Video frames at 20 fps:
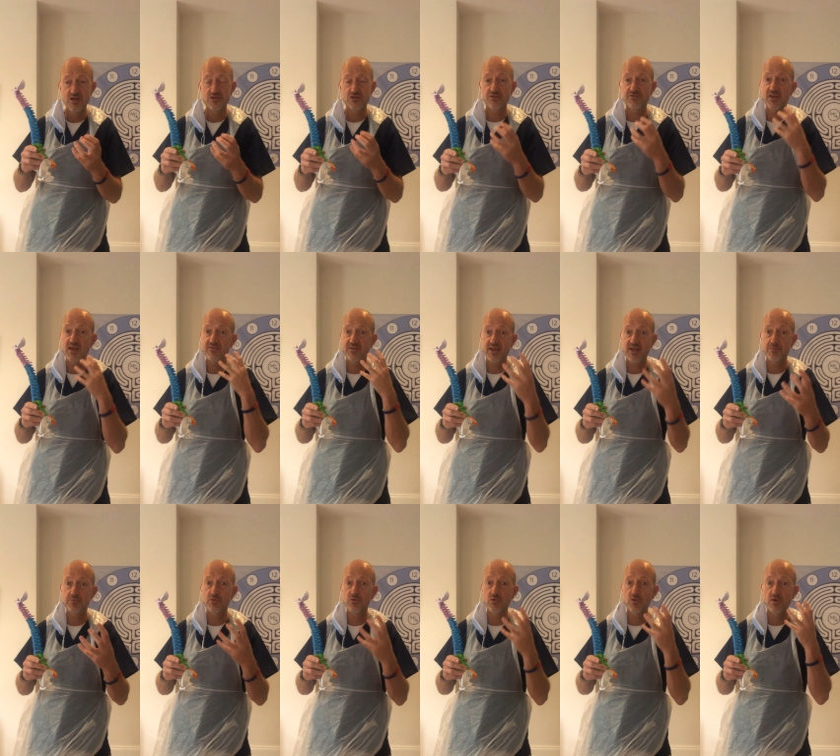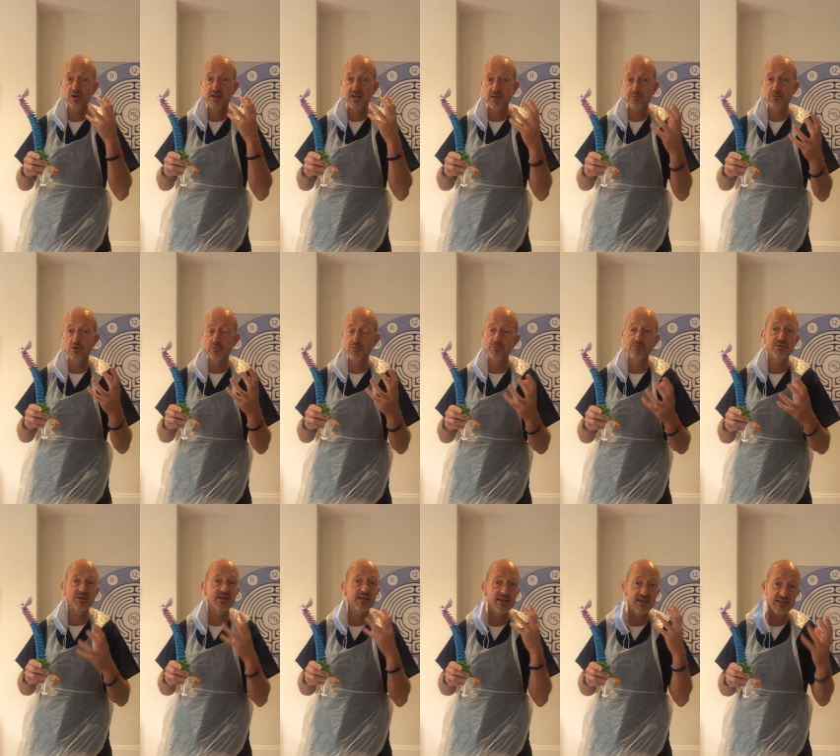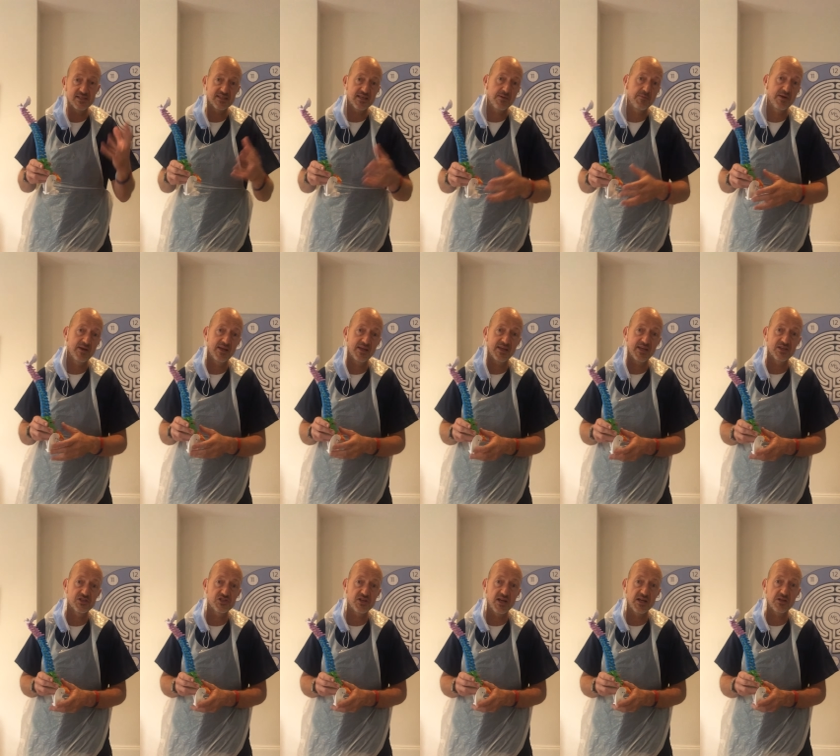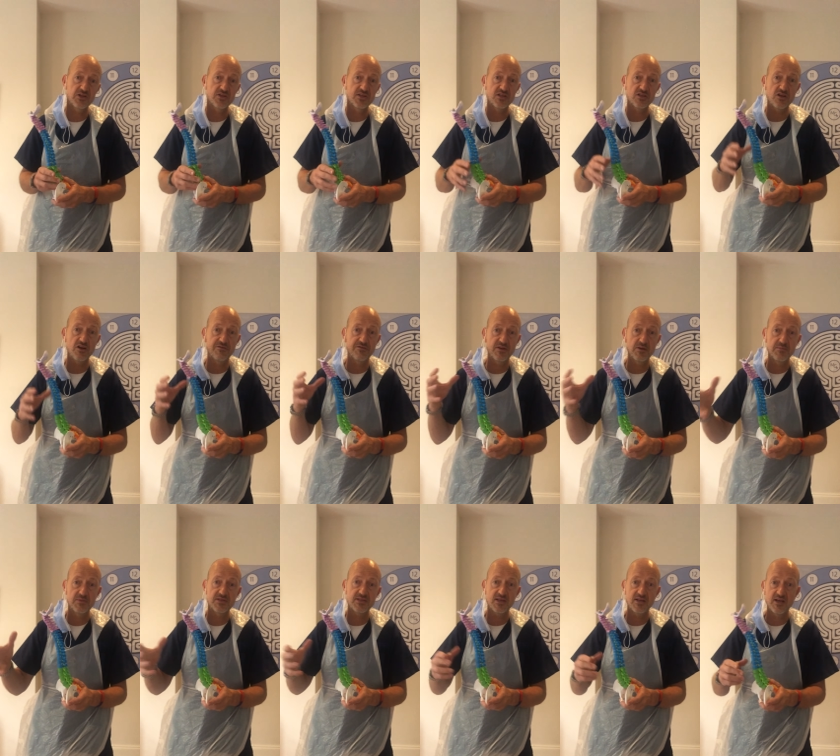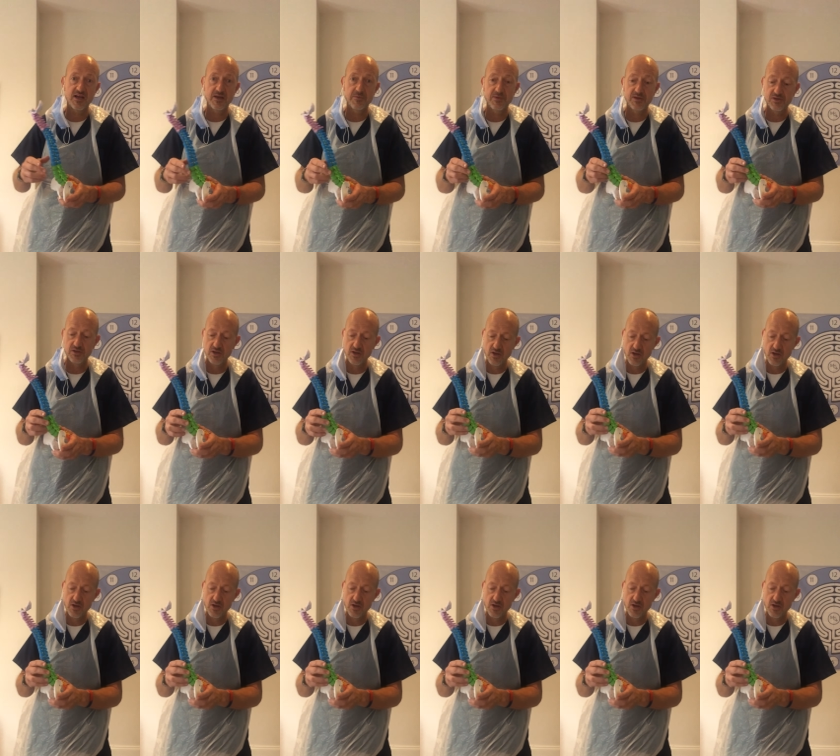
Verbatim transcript: So if you have a hip or knee problem, please come in and get checked because there's often a misalignment.